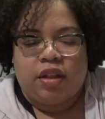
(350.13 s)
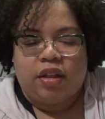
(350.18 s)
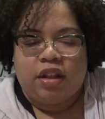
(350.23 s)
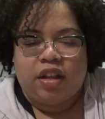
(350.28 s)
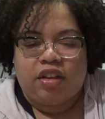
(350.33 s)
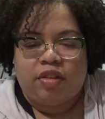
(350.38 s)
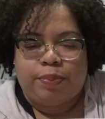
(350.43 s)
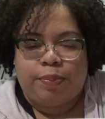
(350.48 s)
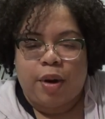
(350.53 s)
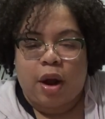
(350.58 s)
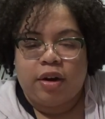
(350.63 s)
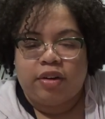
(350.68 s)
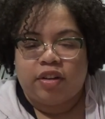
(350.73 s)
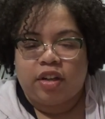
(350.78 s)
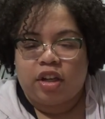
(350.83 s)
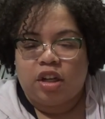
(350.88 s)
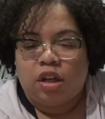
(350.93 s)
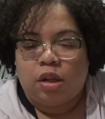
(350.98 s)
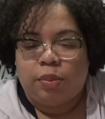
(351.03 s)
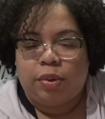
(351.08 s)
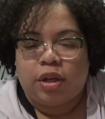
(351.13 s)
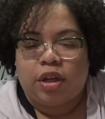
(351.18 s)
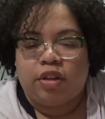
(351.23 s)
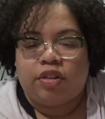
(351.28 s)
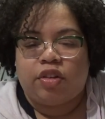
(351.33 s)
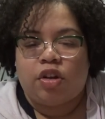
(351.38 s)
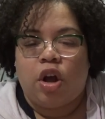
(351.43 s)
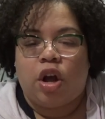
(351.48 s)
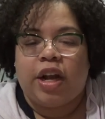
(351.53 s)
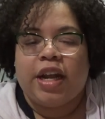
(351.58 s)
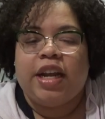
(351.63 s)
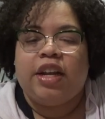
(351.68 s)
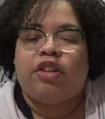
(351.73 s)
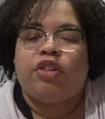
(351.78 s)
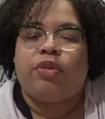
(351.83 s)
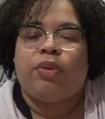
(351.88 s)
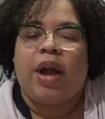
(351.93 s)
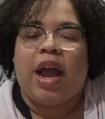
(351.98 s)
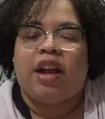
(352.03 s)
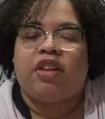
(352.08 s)
This particular book is called
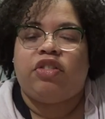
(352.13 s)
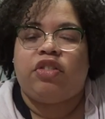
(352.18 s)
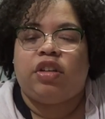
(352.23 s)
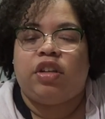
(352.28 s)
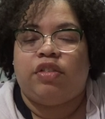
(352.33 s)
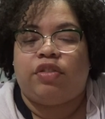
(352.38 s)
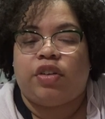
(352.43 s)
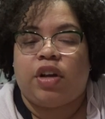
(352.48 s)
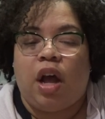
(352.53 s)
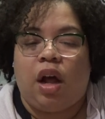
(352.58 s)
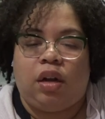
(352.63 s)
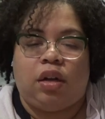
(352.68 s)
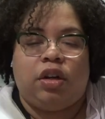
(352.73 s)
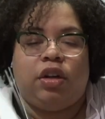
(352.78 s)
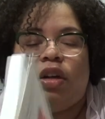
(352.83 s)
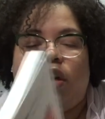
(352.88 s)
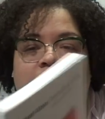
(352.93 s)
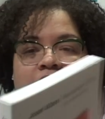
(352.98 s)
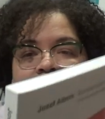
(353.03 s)
Interaction of Color,